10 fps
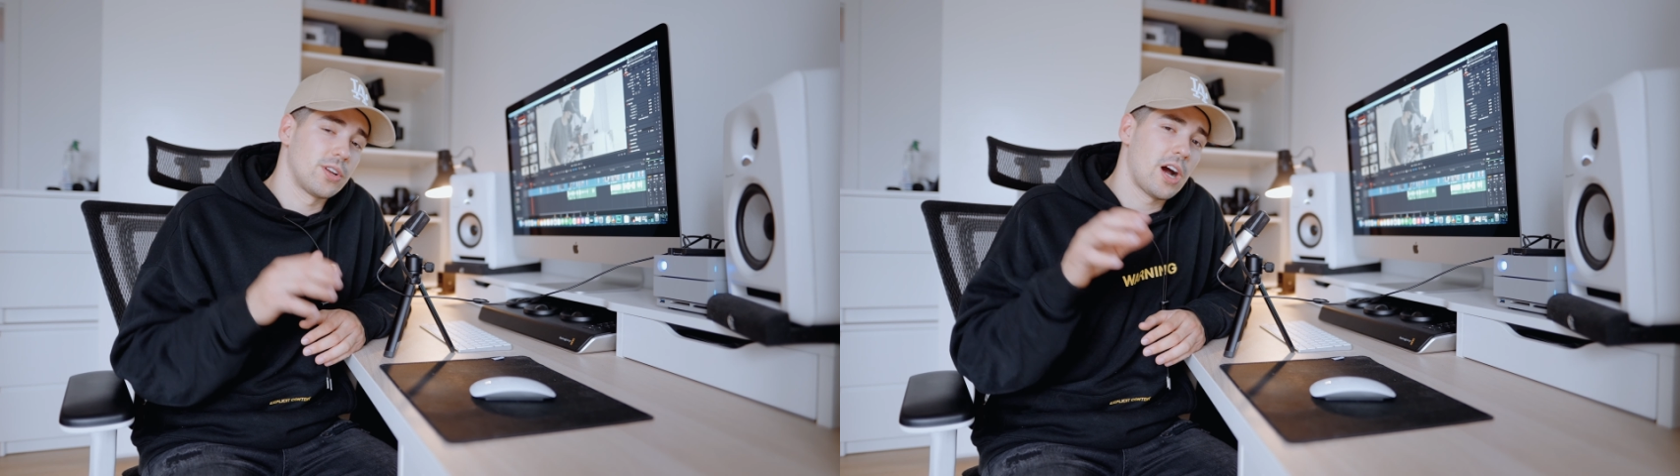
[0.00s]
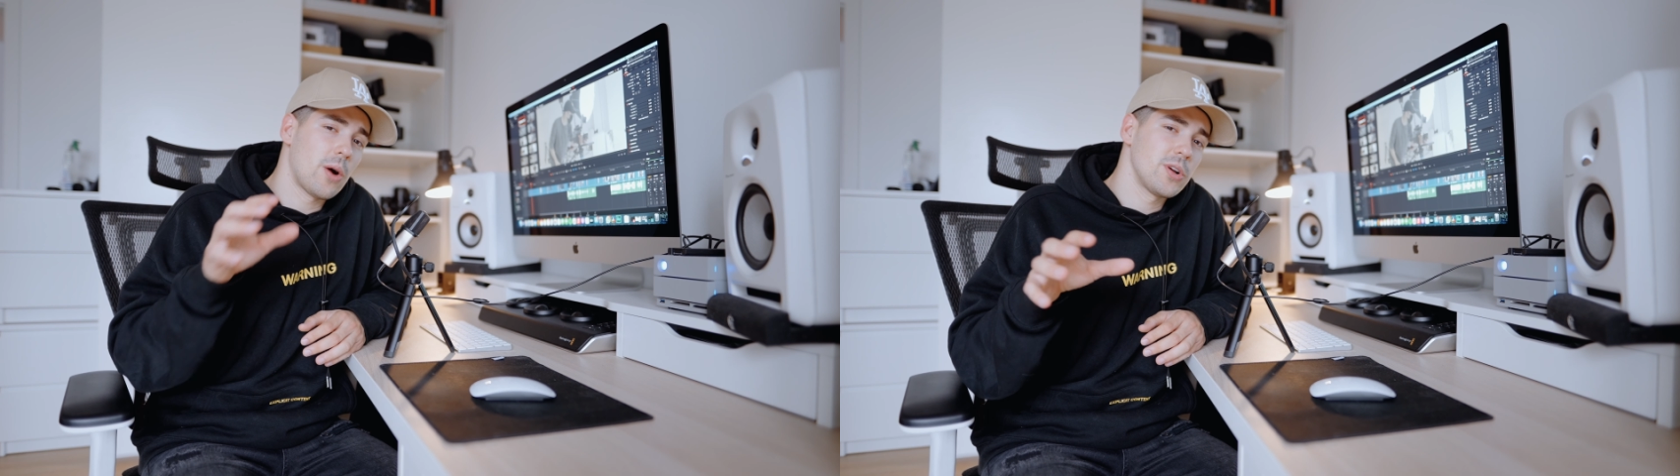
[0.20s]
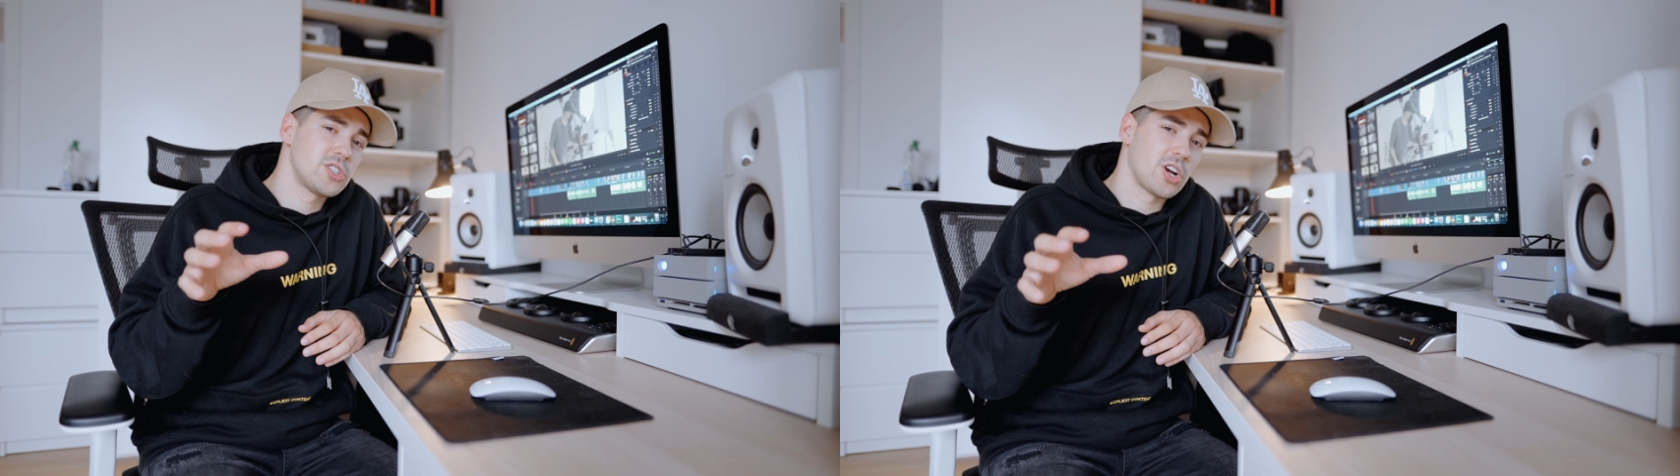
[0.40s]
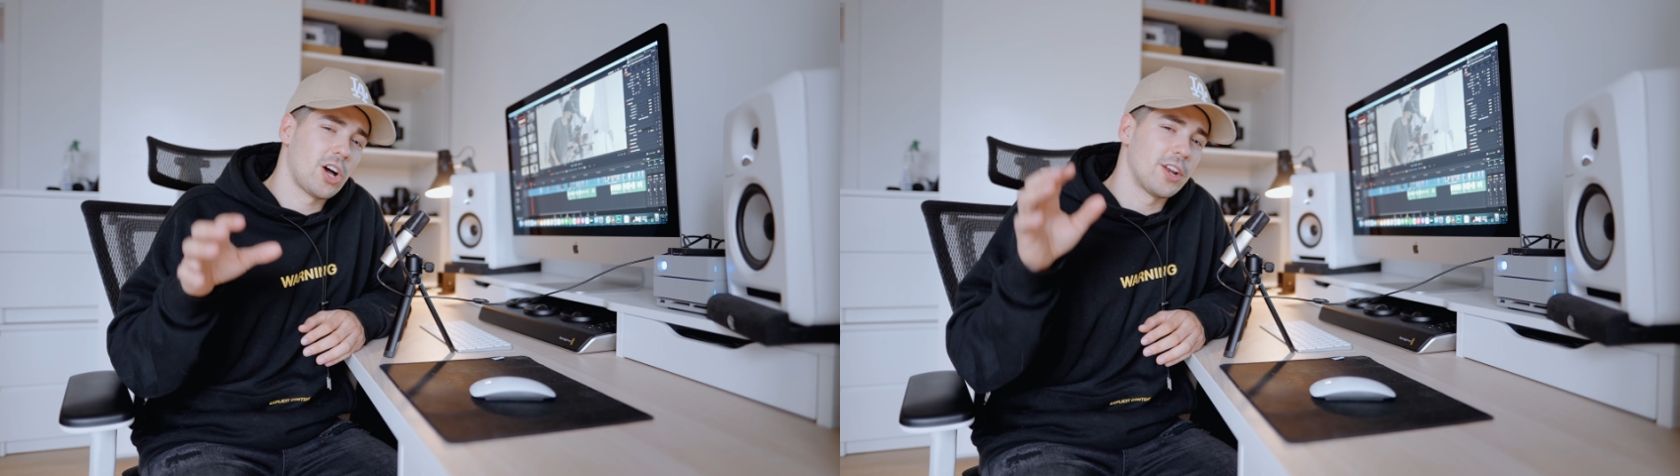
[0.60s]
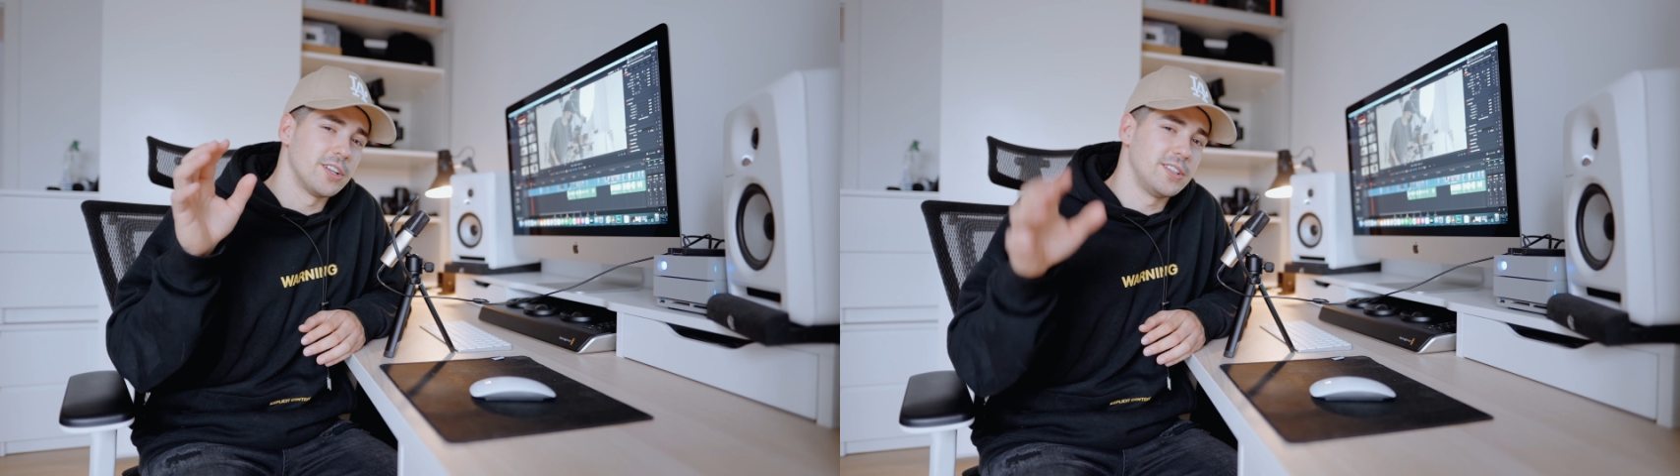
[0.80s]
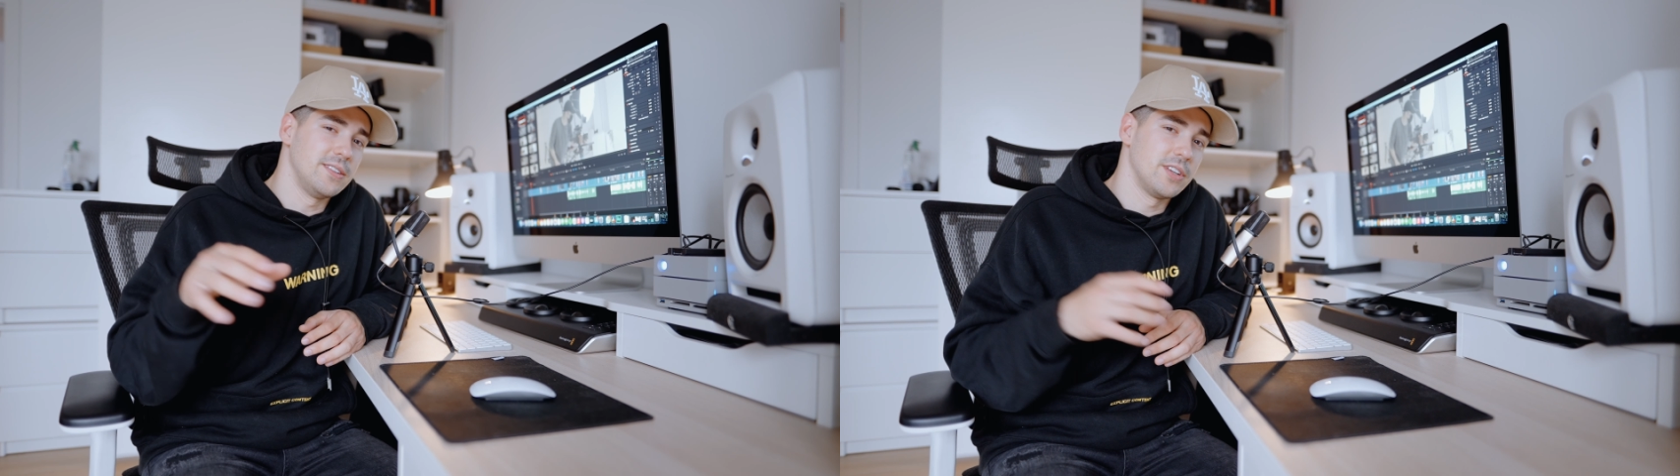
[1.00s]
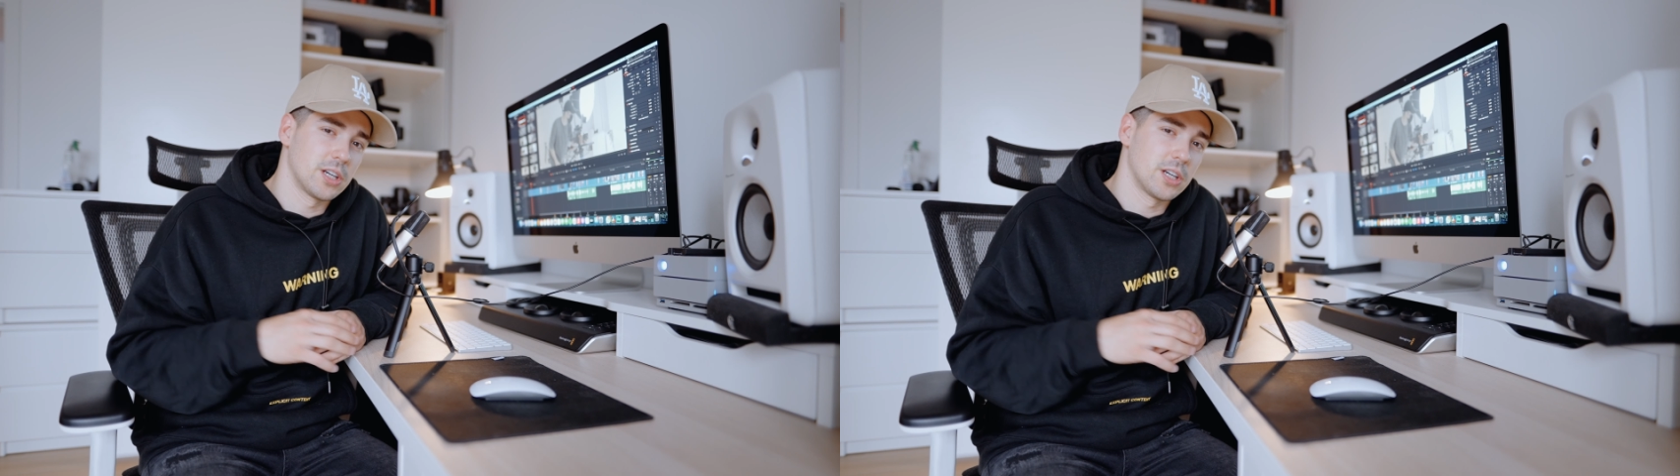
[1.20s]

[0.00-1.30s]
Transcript: how I shot a T V